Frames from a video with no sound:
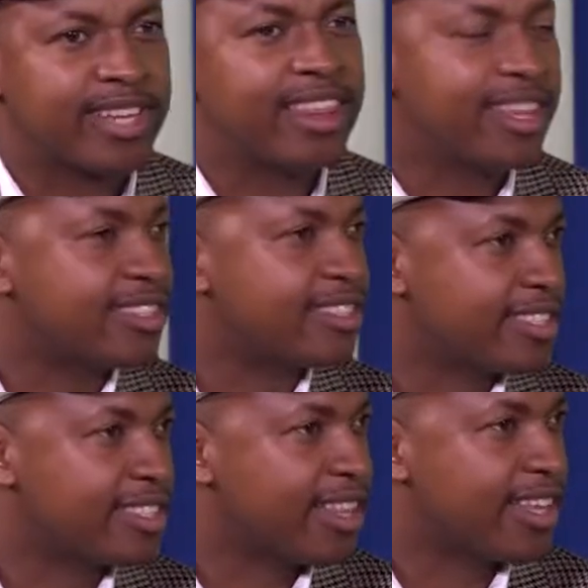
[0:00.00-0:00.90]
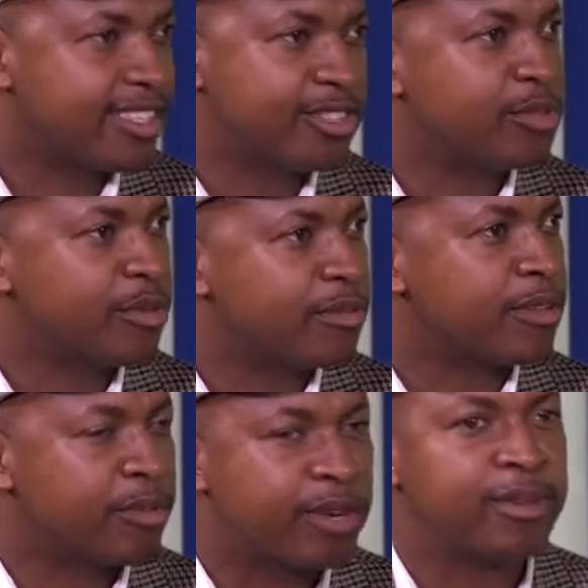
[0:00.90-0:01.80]
ethics is just ethics. There's mm. no problem.
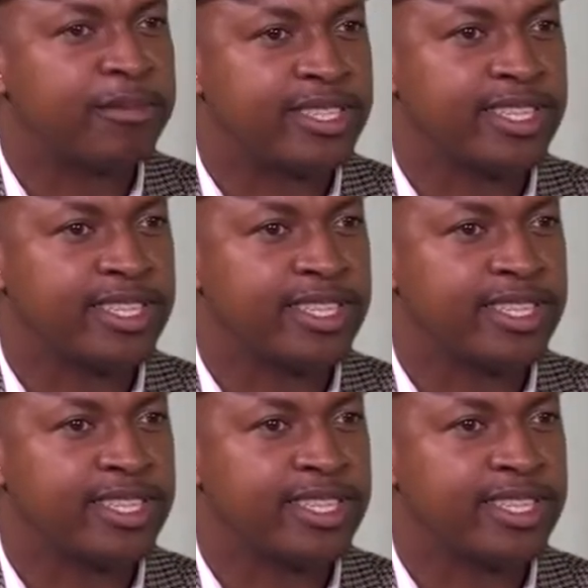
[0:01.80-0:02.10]
The problem is